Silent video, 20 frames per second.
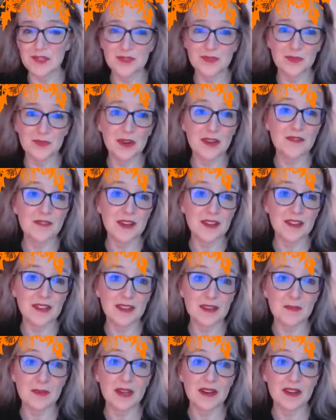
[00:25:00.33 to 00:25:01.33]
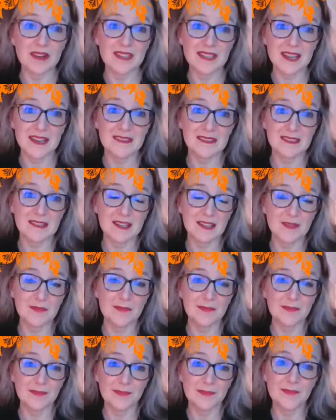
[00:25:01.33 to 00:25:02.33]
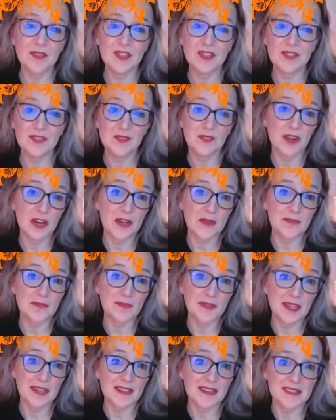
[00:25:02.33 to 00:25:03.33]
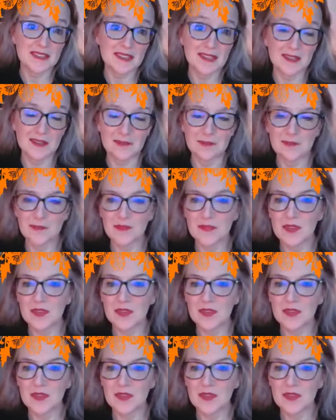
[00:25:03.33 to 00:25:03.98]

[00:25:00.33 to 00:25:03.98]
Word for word: which is where I found out about Audacity, which is free, like I said.